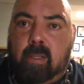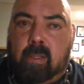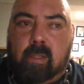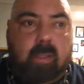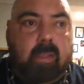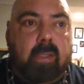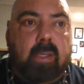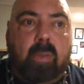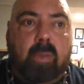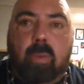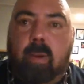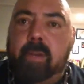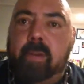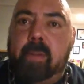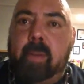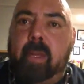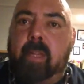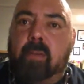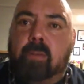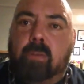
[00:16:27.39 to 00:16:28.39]
You're
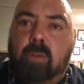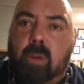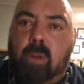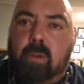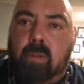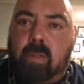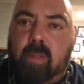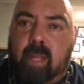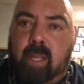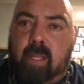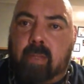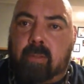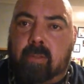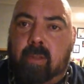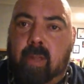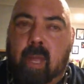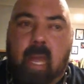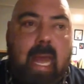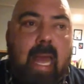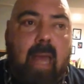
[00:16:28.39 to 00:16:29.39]
worried about the wrong things.